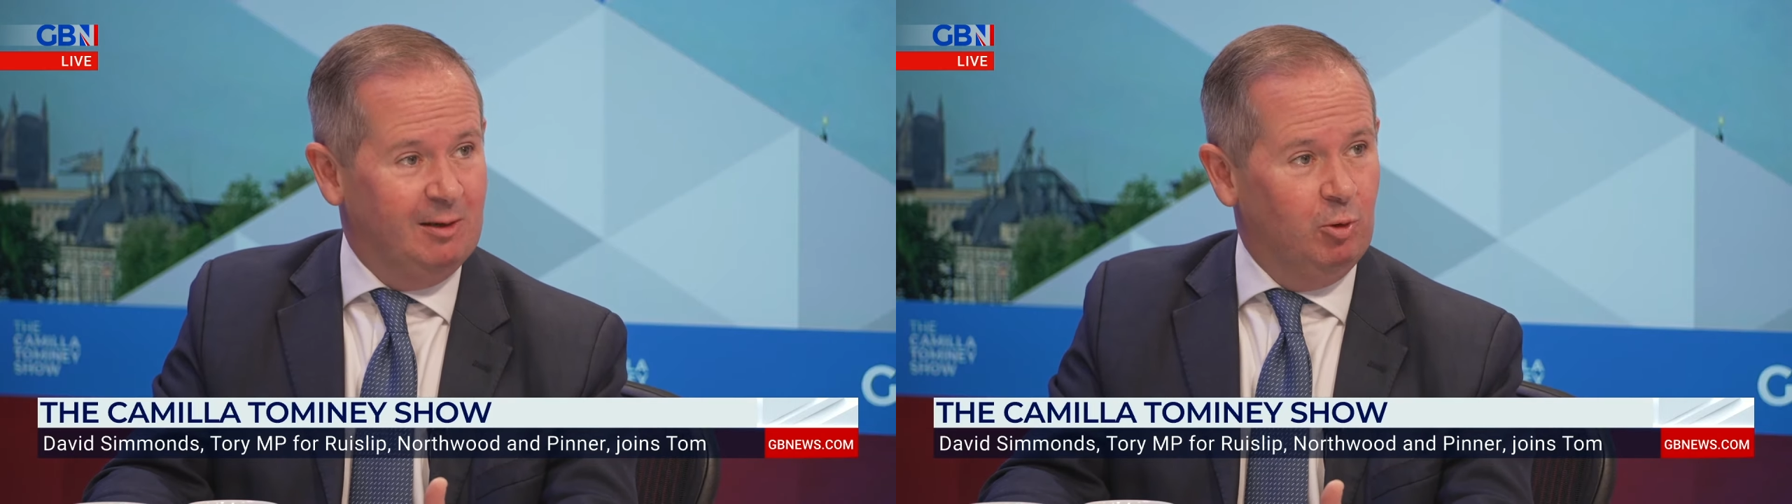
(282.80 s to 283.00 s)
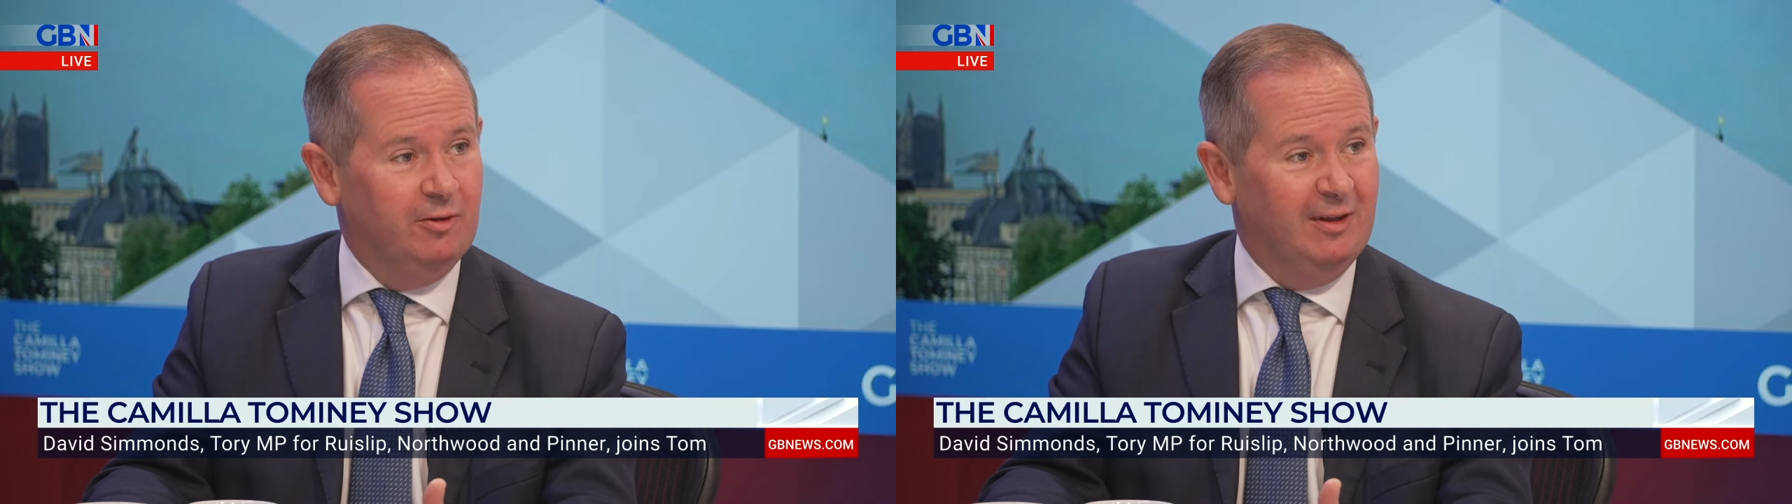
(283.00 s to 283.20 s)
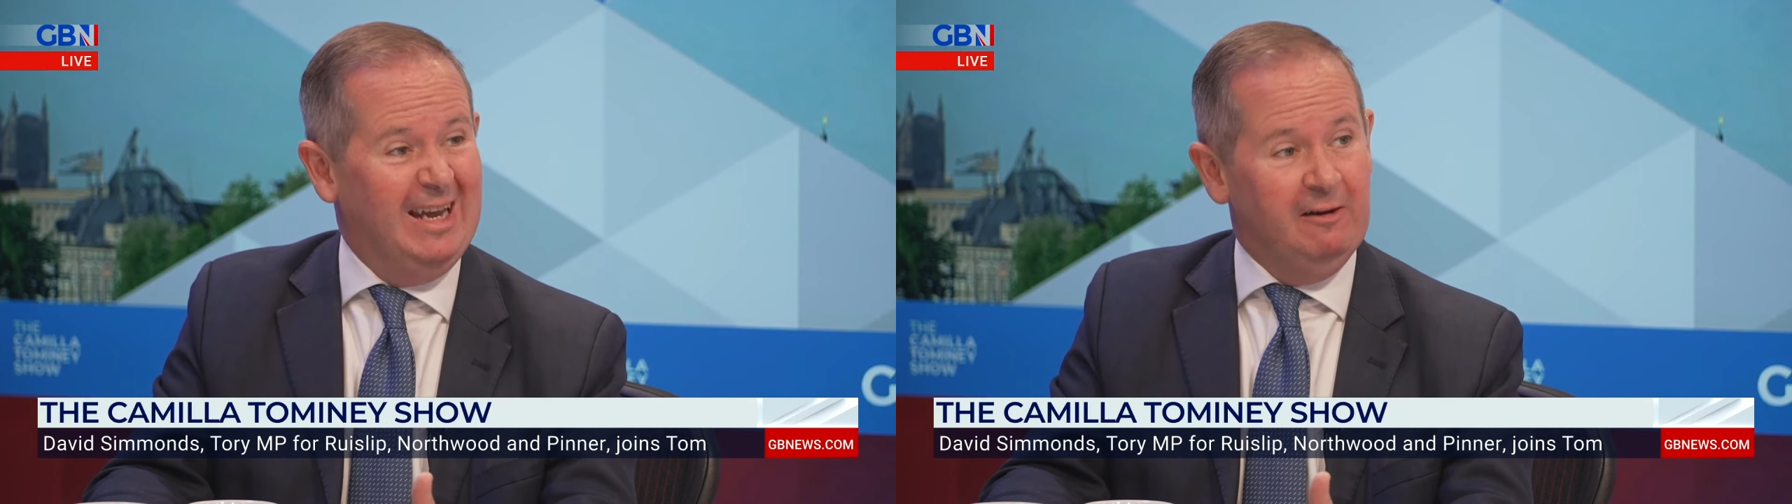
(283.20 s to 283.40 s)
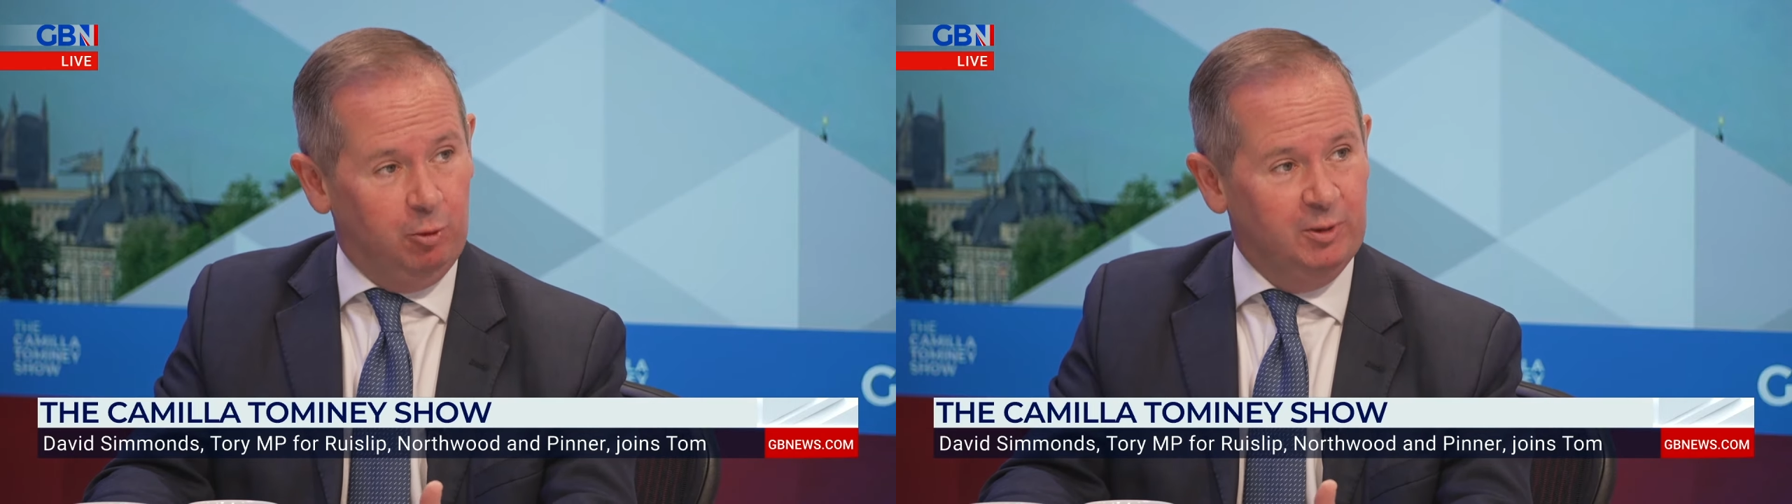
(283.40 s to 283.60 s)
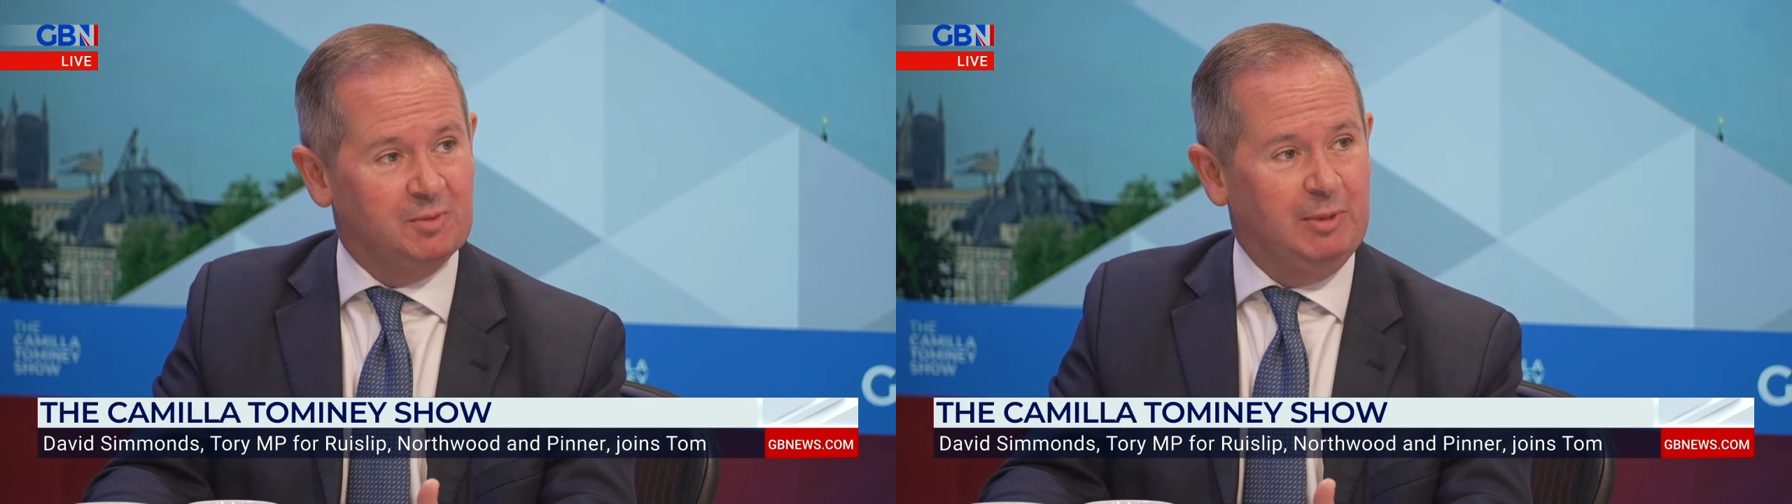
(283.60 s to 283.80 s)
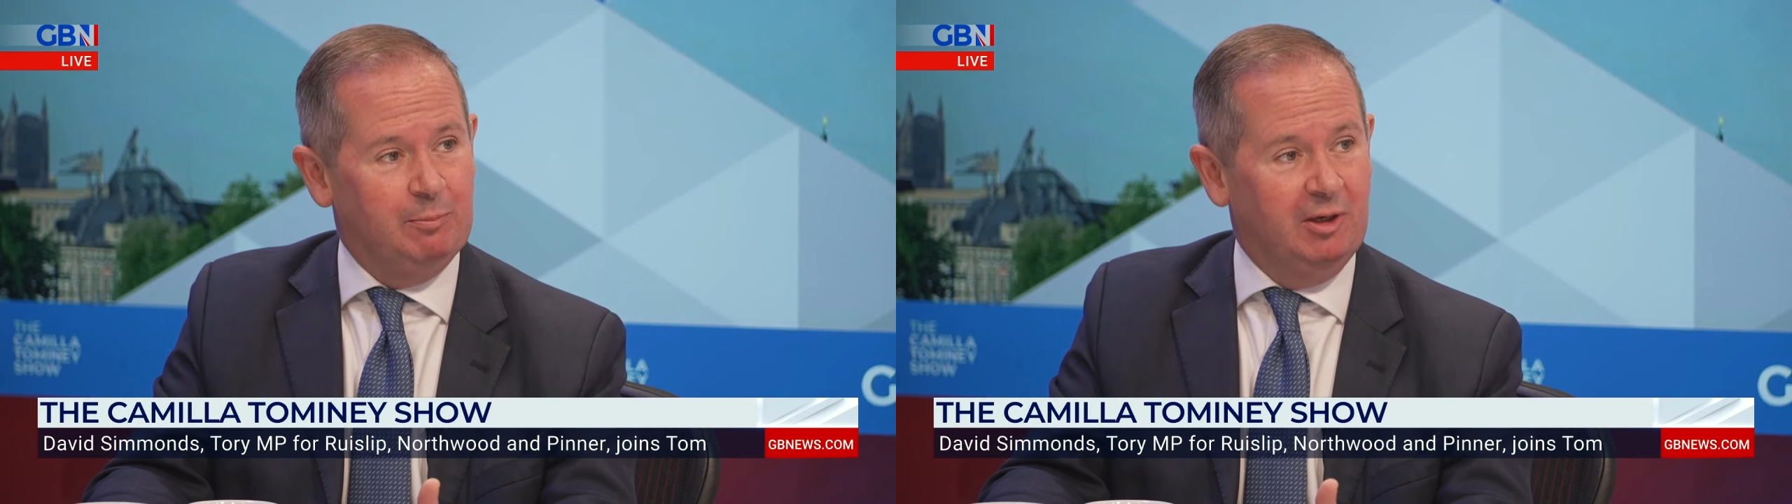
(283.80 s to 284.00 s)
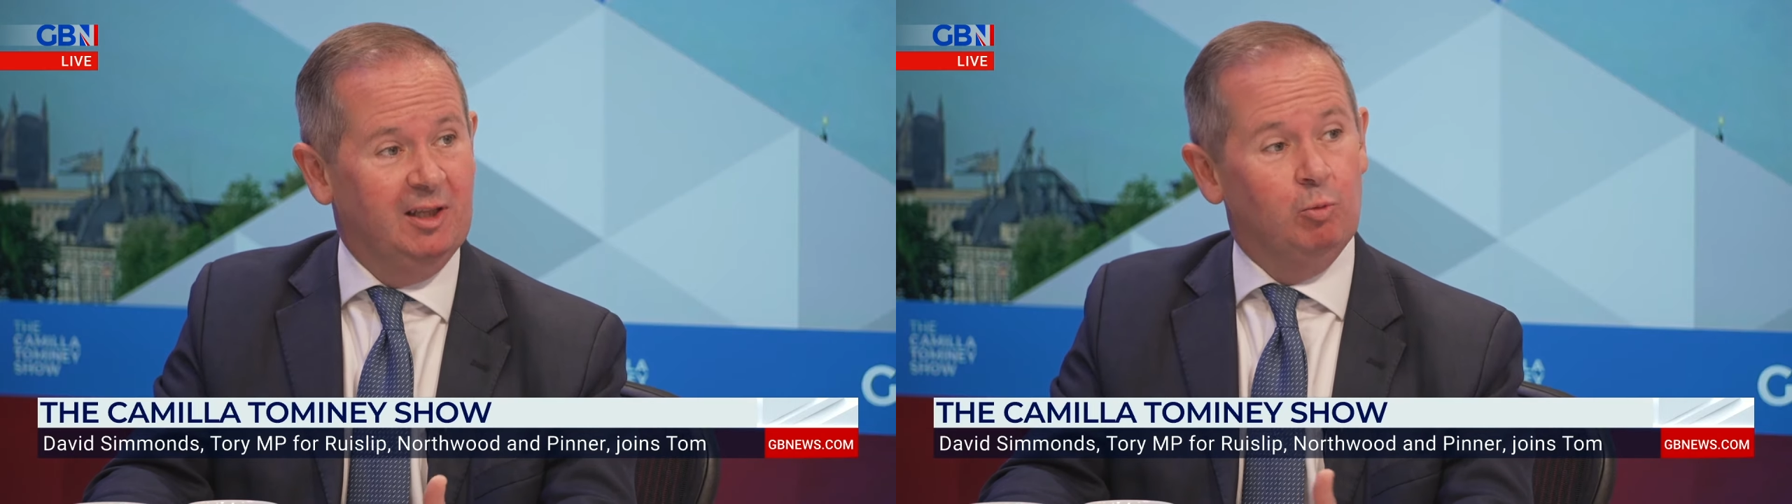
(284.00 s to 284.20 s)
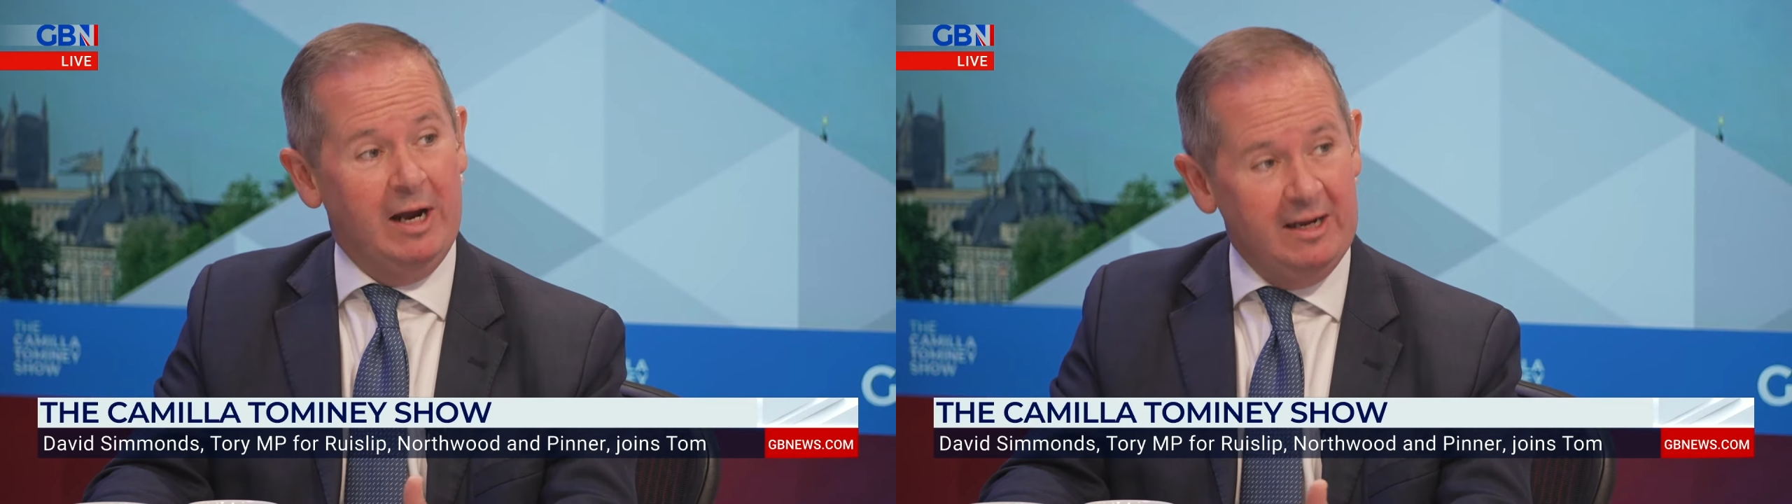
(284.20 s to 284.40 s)
things there were that
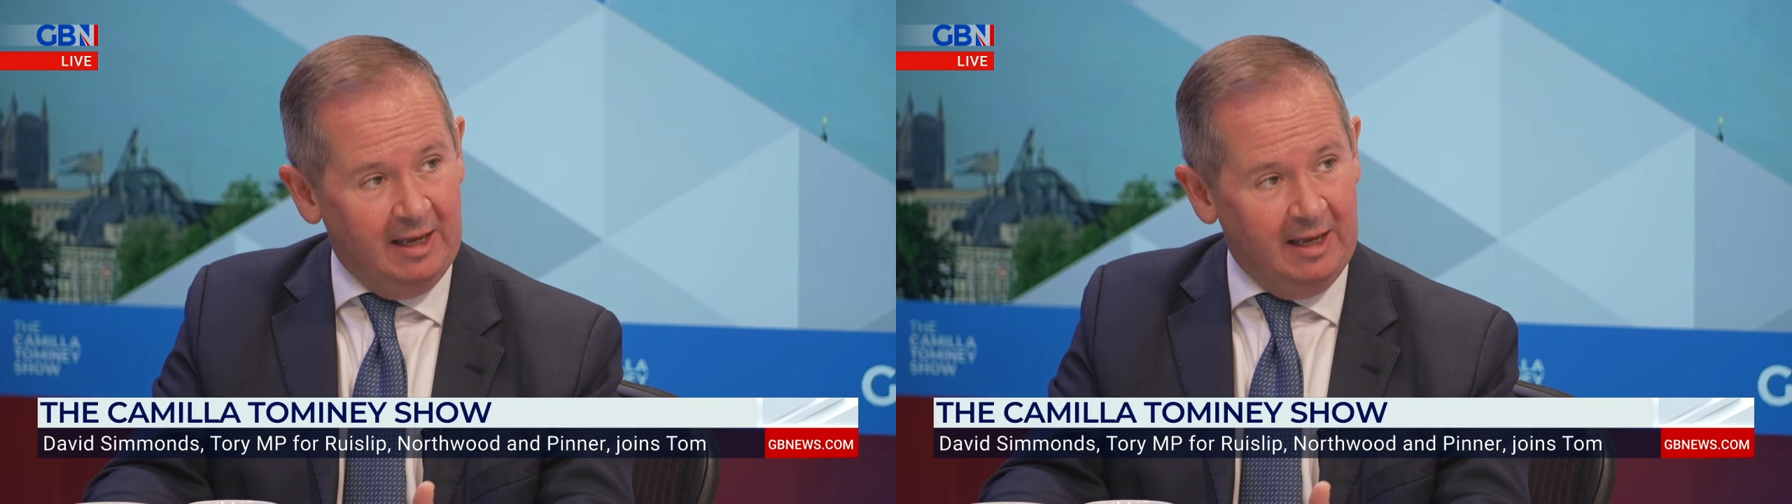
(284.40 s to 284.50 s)
influenced people